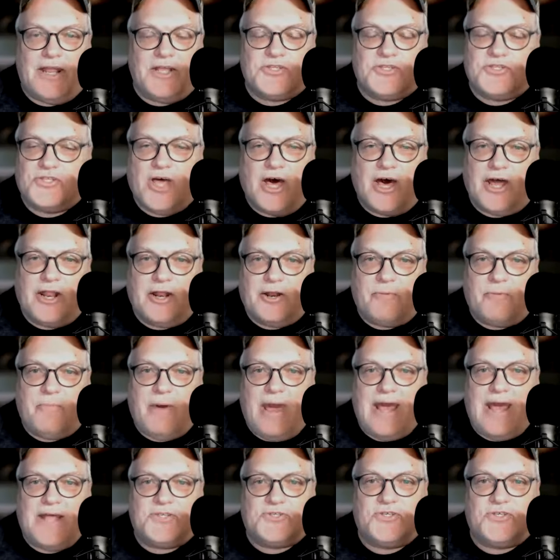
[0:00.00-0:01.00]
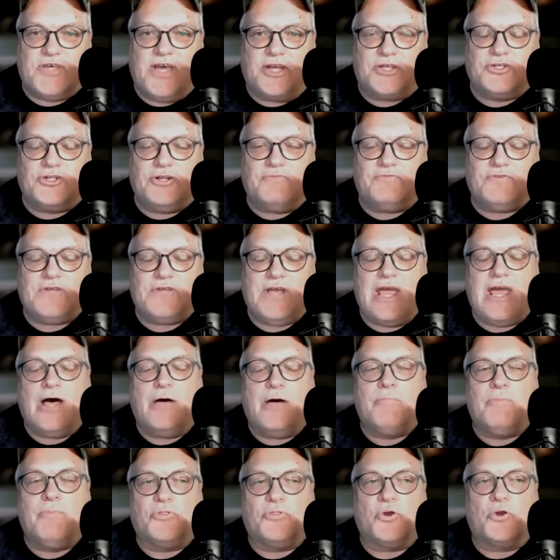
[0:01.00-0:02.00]
It's not in a bad section of
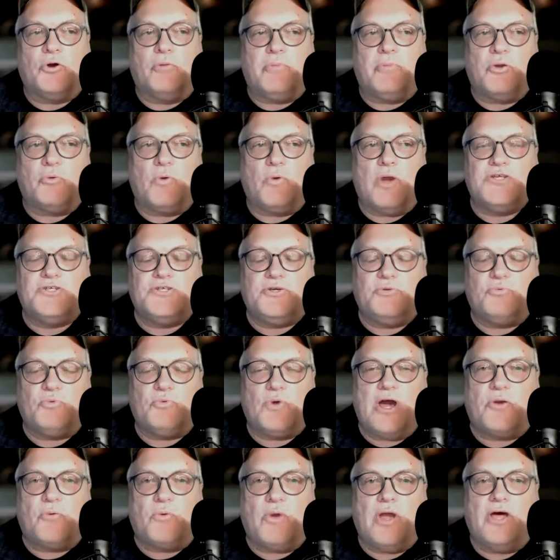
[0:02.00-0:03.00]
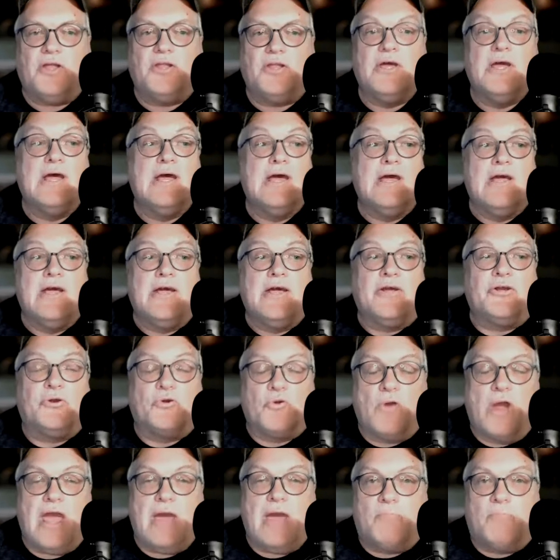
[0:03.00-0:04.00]
town, but they're going to be racing right around
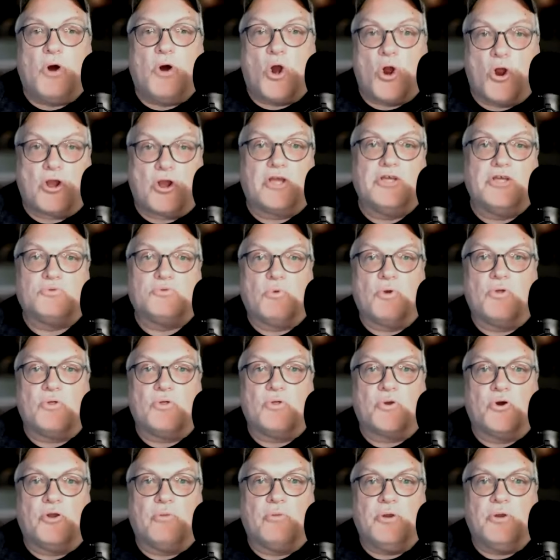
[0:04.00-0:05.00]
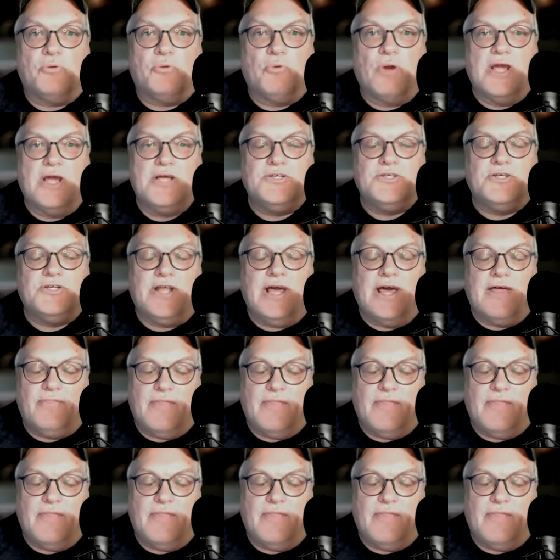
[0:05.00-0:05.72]
Grant Park is where they're going to be racing at.